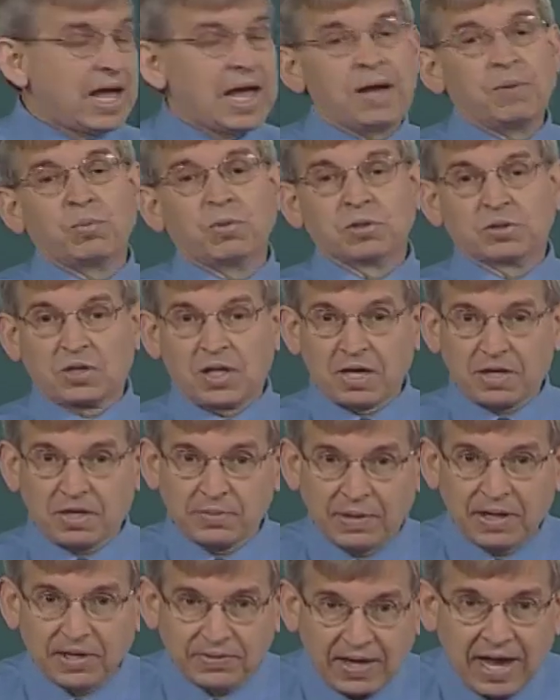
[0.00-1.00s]
And we'll talk
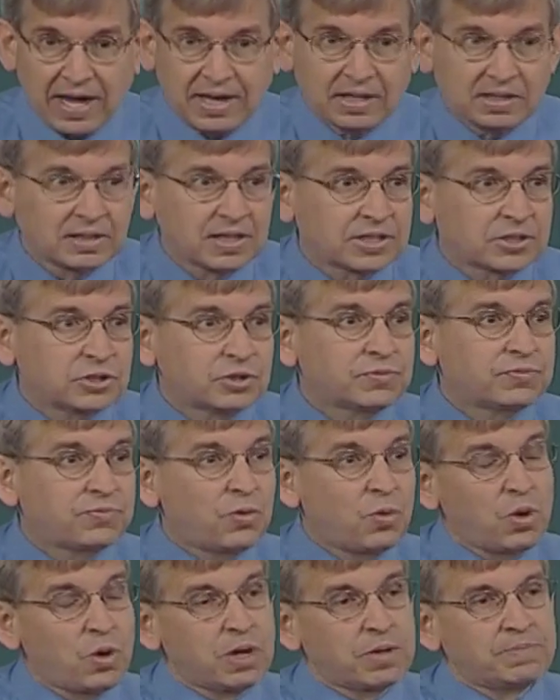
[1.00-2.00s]
about that in lecture
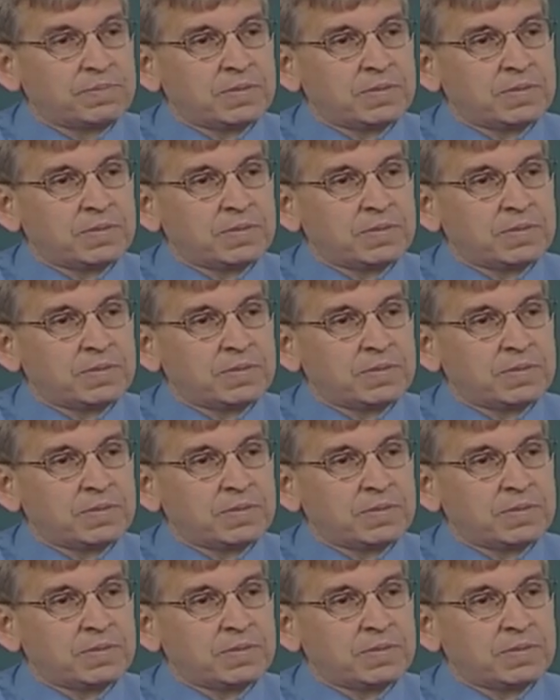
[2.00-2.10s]
4.